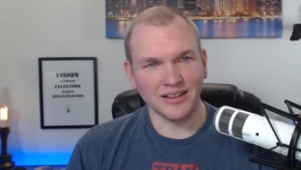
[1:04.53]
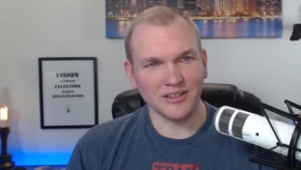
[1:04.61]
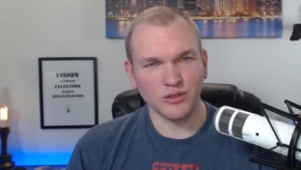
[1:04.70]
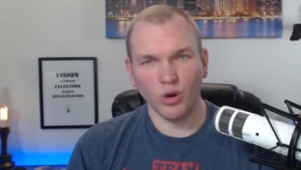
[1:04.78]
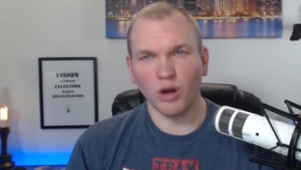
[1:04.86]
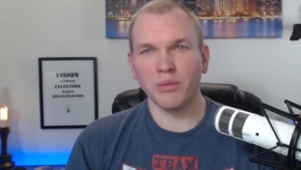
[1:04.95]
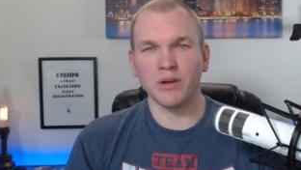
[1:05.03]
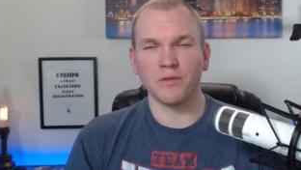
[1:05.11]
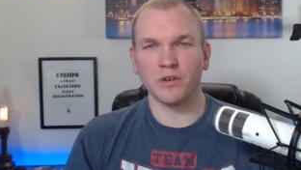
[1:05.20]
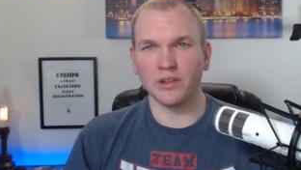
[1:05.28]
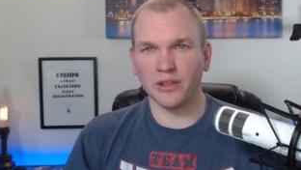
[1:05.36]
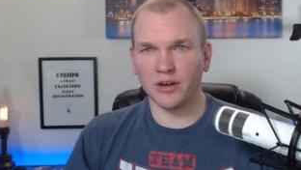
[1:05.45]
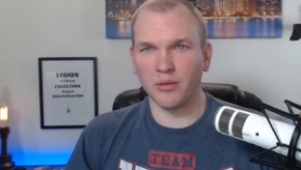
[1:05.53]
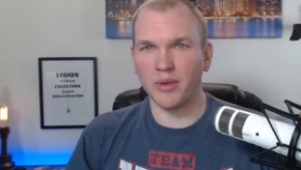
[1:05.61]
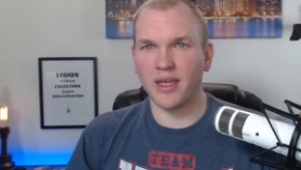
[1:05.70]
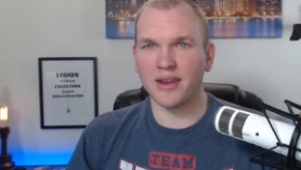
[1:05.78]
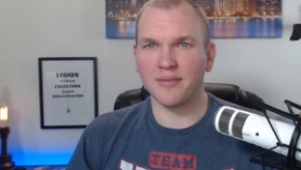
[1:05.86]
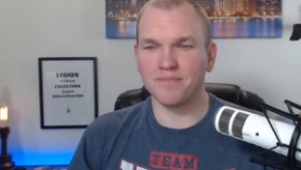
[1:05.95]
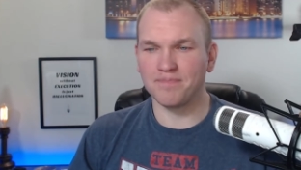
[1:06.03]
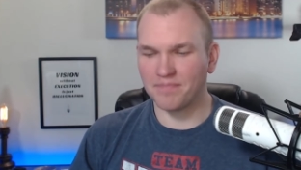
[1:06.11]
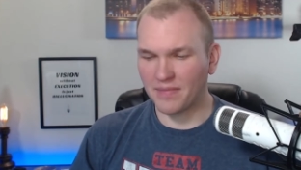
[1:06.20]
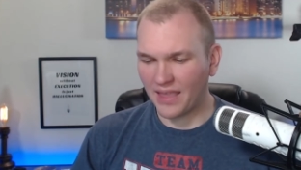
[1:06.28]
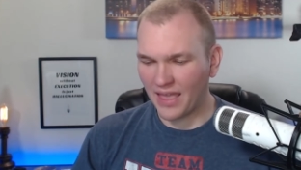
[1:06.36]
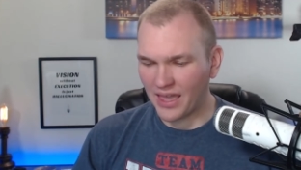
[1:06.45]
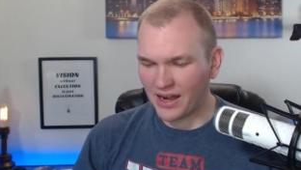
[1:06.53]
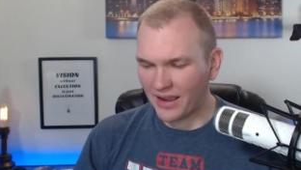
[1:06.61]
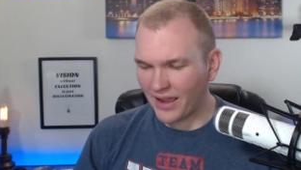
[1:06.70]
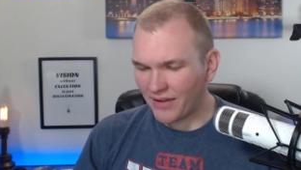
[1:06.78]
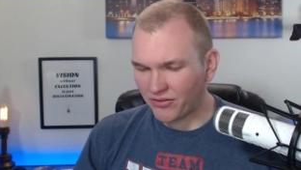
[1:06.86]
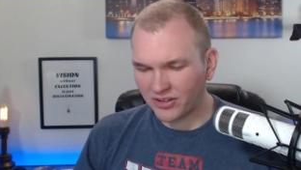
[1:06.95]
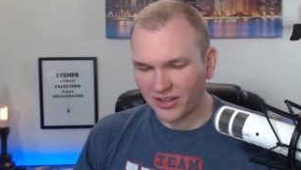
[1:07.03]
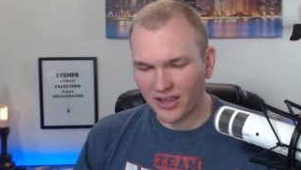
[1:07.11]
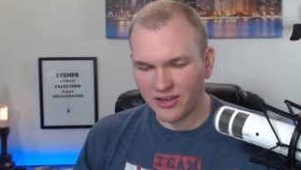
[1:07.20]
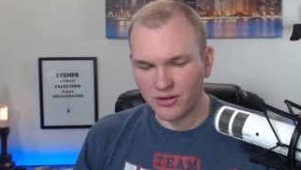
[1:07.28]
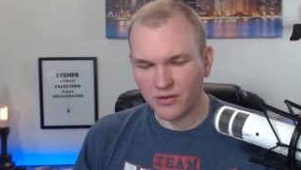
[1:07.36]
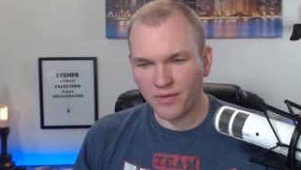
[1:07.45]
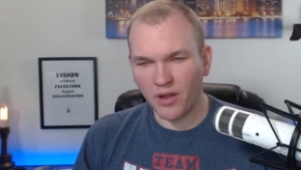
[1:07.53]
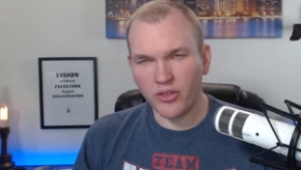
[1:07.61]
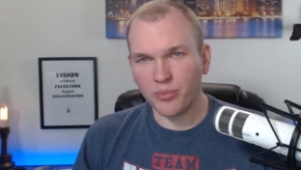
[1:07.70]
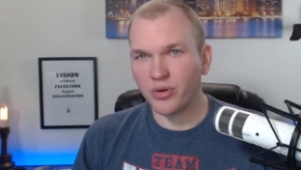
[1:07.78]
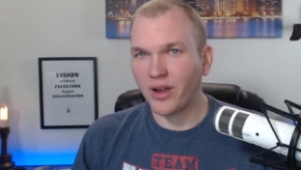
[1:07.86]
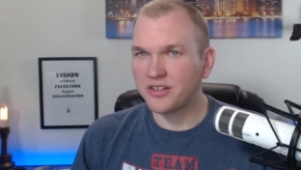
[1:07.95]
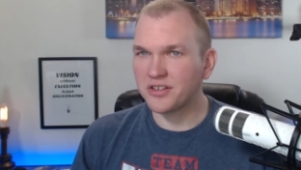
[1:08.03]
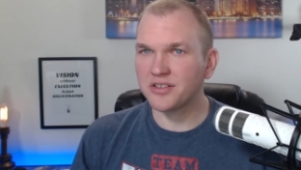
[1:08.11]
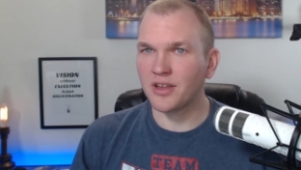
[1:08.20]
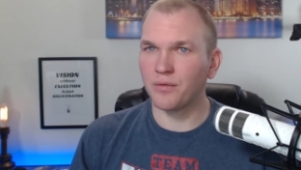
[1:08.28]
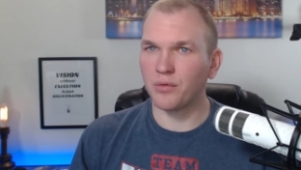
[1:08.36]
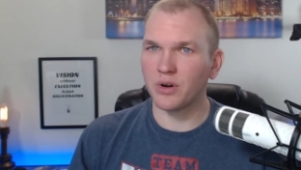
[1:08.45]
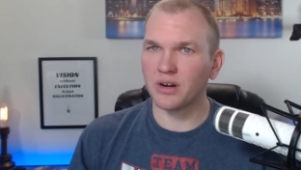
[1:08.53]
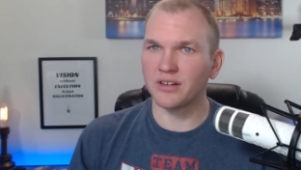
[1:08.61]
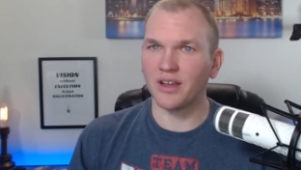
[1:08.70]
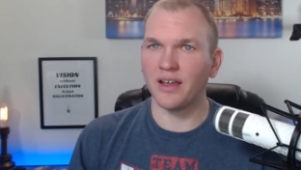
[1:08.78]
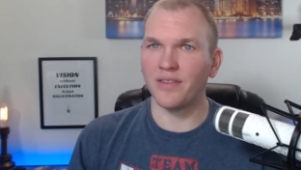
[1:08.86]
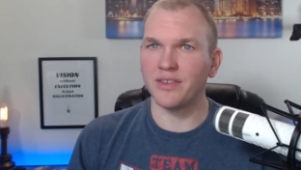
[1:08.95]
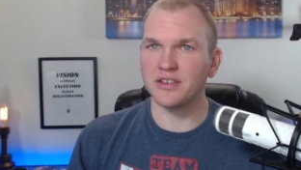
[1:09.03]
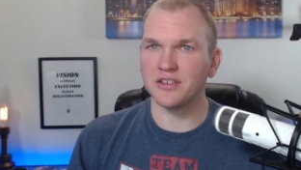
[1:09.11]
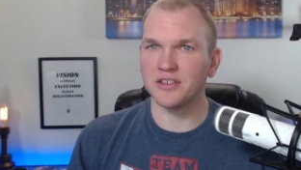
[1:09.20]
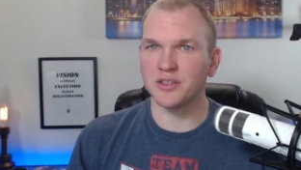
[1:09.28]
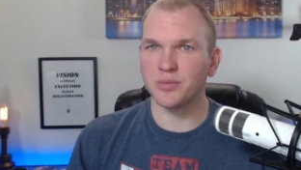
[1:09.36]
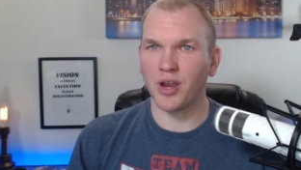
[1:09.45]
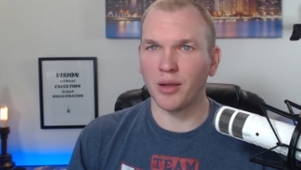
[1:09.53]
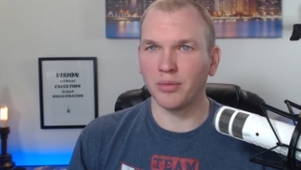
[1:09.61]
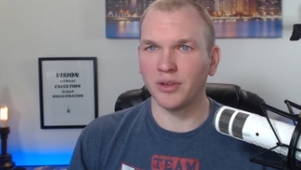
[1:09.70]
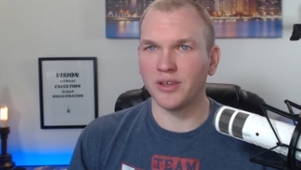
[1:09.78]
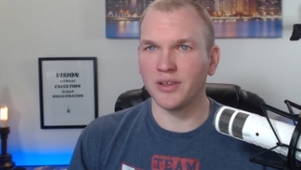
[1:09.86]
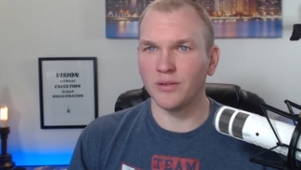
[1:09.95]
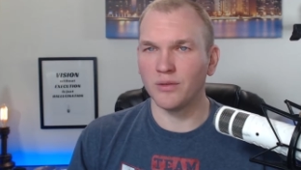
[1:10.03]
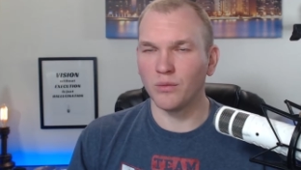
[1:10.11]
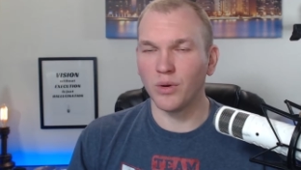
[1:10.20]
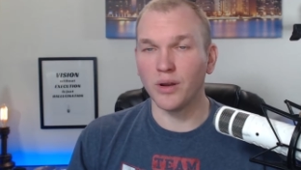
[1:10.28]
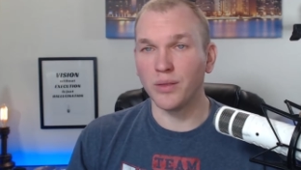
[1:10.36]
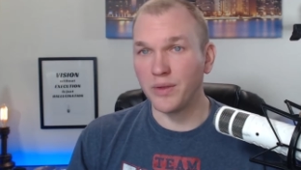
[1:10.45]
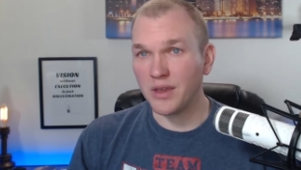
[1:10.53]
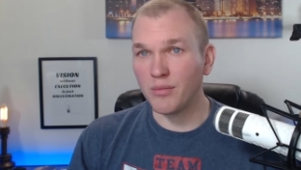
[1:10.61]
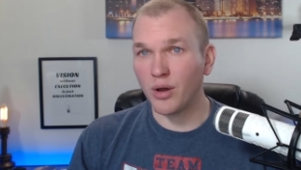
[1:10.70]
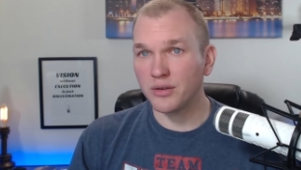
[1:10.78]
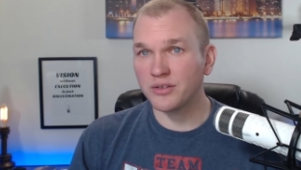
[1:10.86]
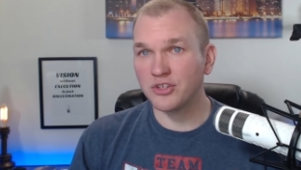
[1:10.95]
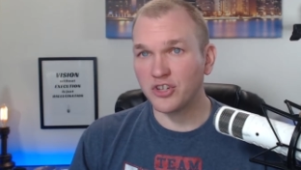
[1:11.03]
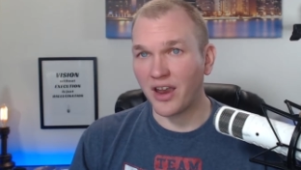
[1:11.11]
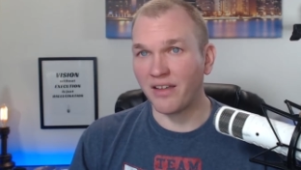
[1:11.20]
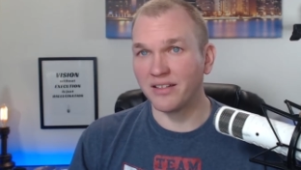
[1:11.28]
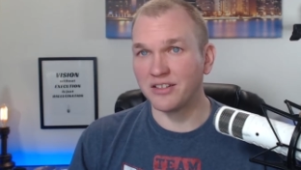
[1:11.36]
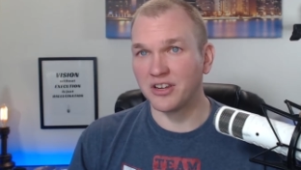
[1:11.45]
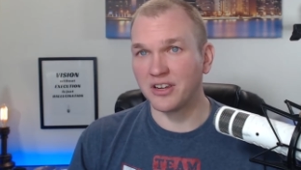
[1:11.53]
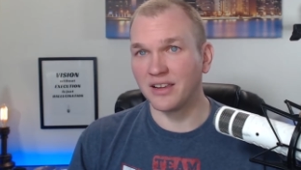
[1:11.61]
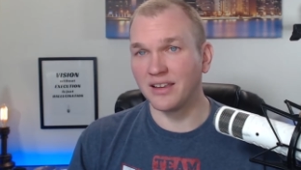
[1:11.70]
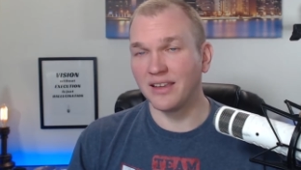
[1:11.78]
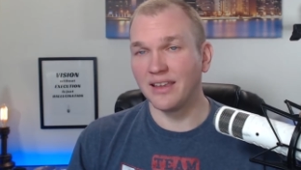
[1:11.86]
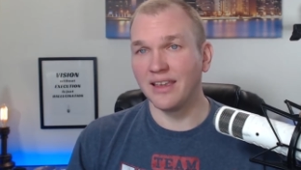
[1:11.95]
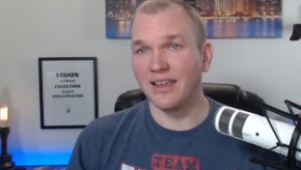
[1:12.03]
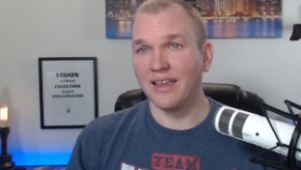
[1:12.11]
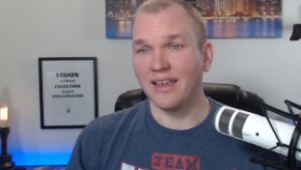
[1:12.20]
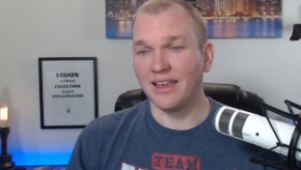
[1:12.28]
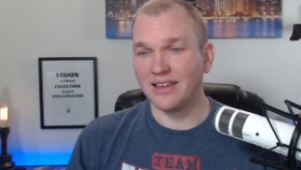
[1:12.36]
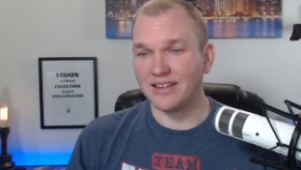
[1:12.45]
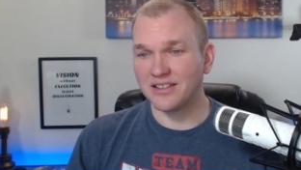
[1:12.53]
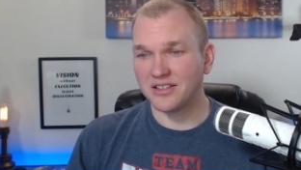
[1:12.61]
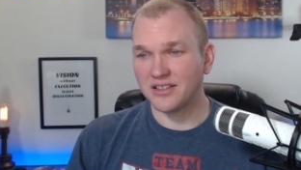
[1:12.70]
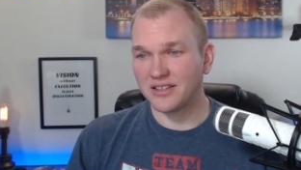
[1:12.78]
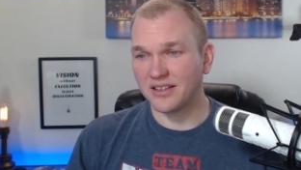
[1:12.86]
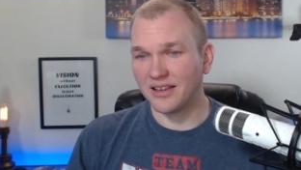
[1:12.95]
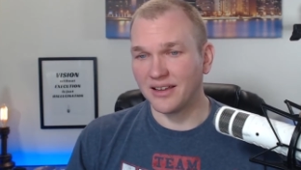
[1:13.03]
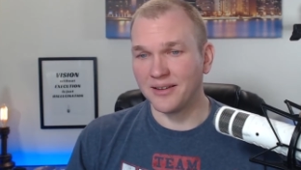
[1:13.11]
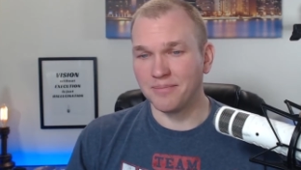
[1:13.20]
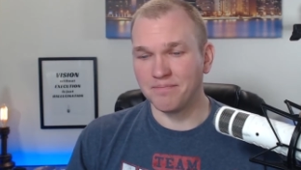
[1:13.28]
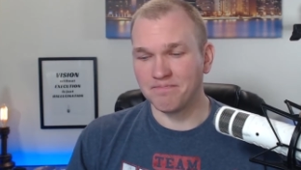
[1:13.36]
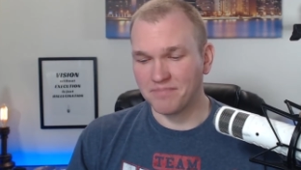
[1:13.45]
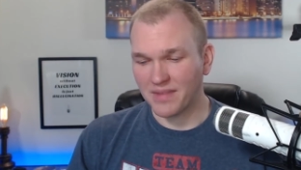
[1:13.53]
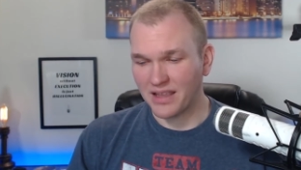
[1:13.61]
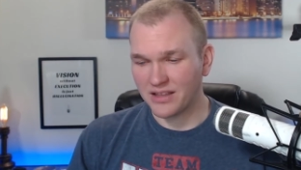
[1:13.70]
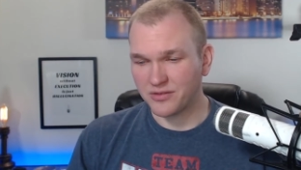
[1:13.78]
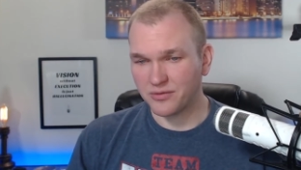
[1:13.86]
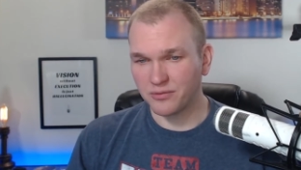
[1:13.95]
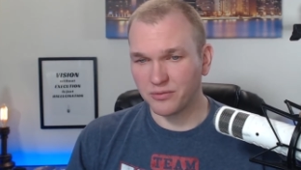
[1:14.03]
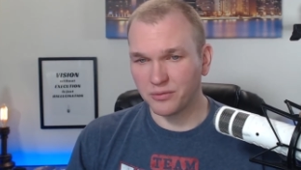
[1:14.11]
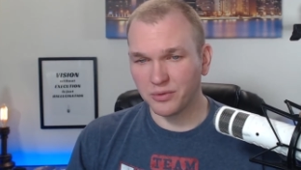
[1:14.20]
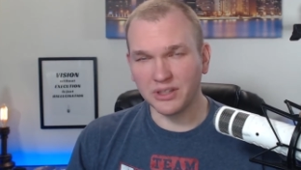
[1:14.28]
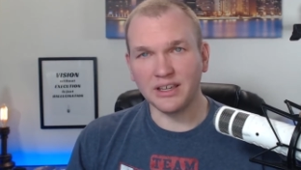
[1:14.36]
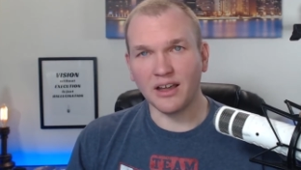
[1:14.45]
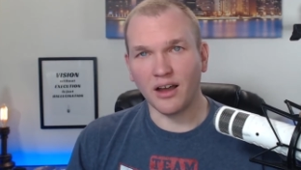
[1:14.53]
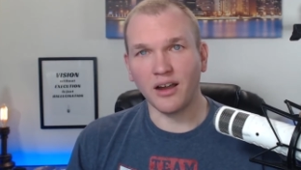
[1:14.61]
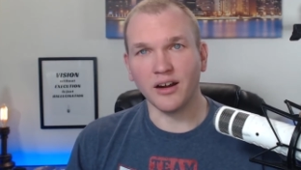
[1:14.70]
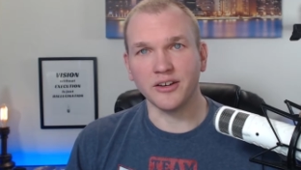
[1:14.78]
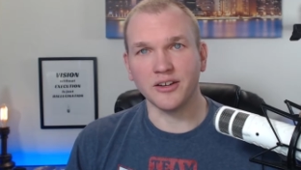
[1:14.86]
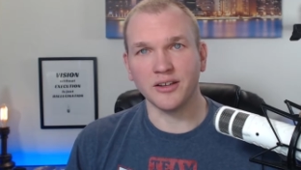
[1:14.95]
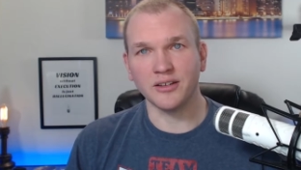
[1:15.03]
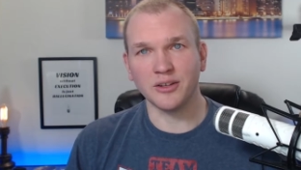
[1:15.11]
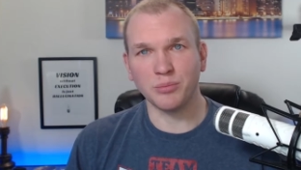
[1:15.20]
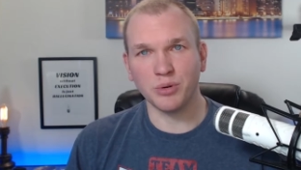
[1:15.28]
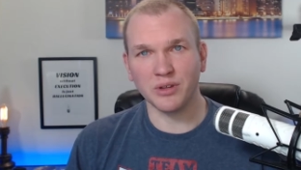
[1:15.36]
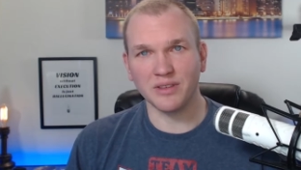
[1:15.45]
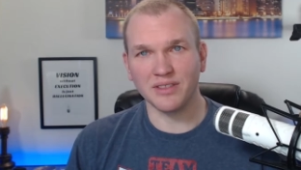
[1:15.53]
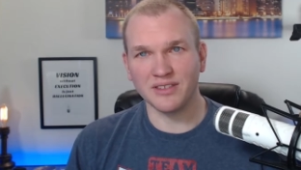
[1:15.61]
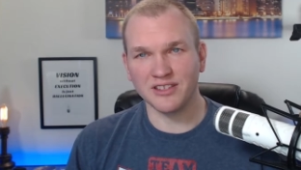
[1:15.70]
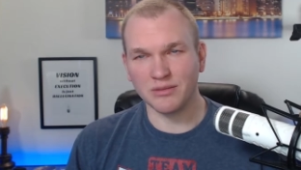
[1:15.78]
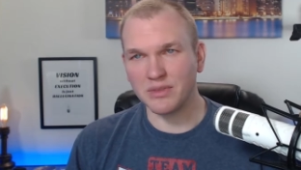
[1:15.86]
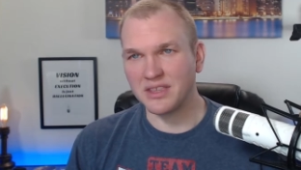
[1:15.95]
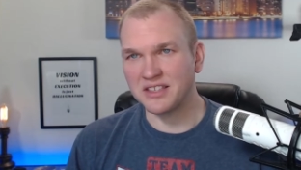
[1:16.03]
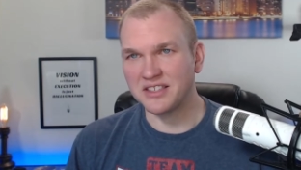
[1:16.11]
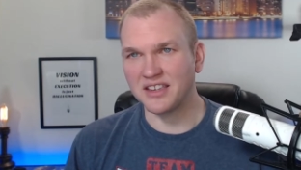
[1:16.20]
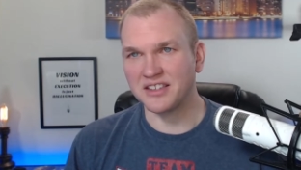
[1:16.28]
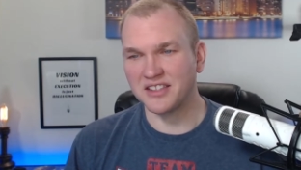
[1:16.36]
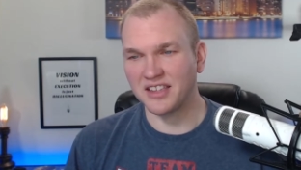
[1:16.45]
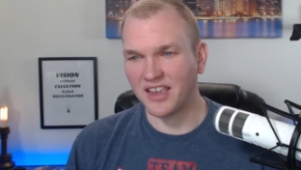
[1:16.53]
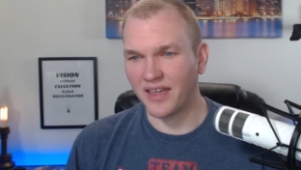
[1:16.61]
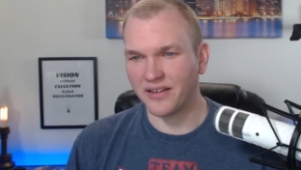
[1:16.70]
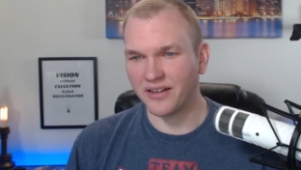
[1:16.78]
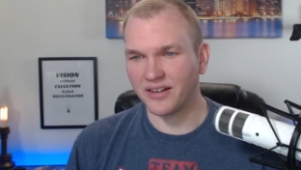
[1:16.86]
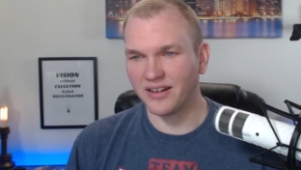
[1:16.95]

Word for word: dormant for a little bit, and I have to tell you, of all the projects I've worked on, this is probably one of the most challenging. It's really hard to put some of these things together